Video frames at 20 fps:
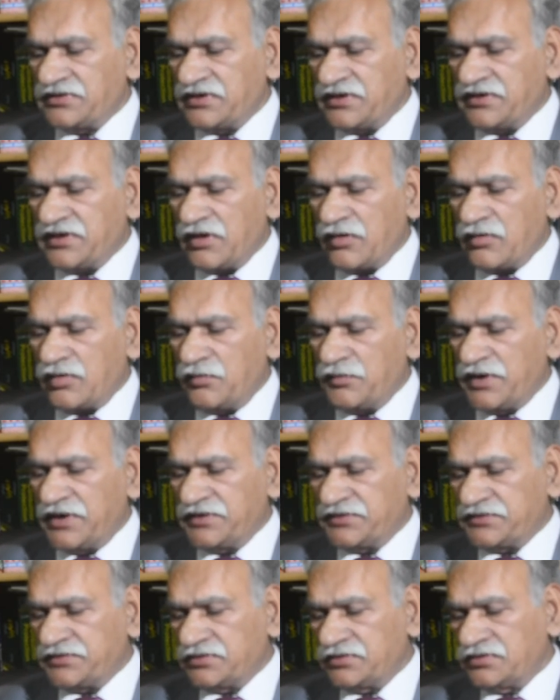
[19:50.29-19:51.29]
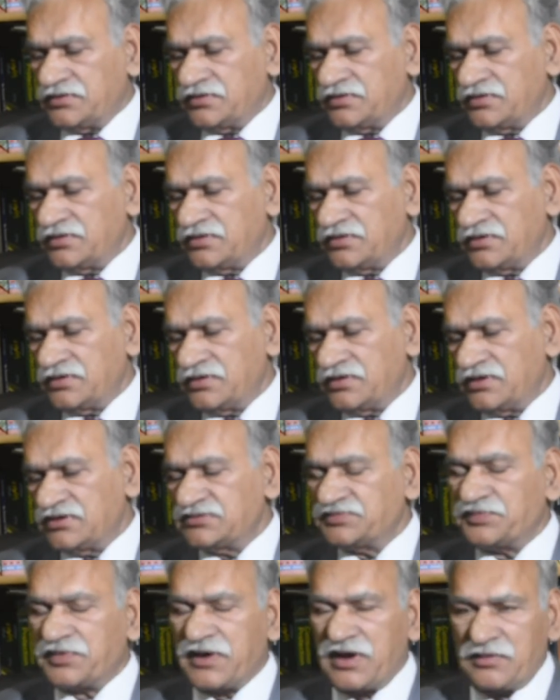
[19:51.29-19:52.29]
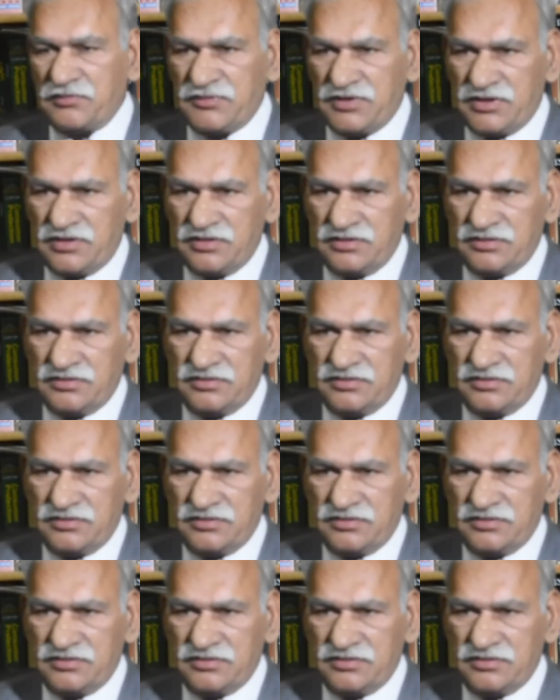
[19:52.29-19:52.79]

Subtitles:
the document is primary,